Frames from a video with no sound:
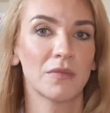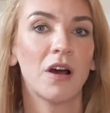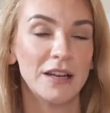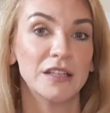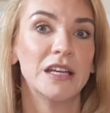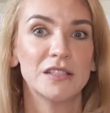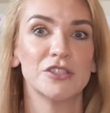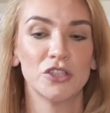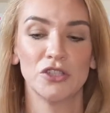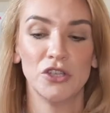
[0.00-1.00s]
I need to
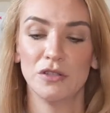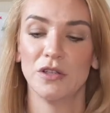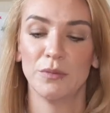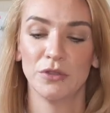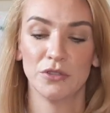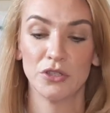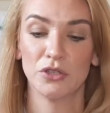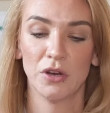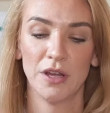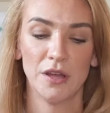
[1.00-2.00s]
just use them to
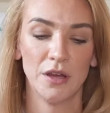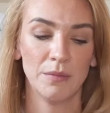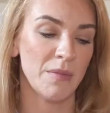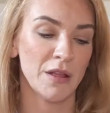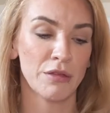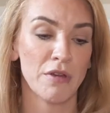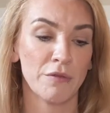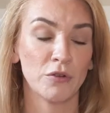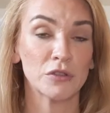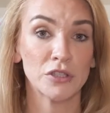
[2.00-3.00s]
try them. And three,
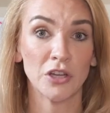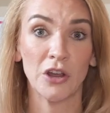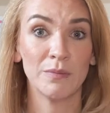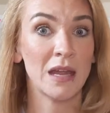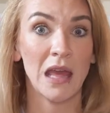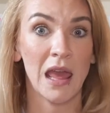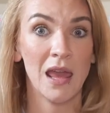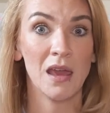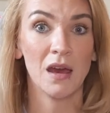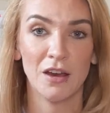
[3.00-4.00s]
I've got so
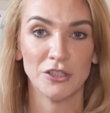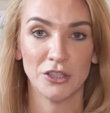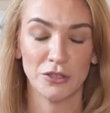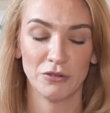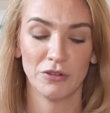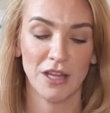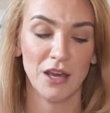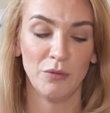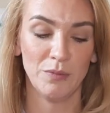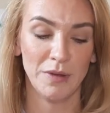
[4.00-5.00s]
many. I just thought that
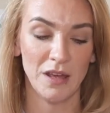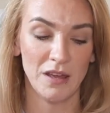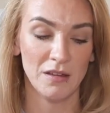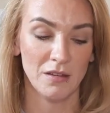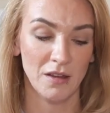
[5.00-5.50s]
it would be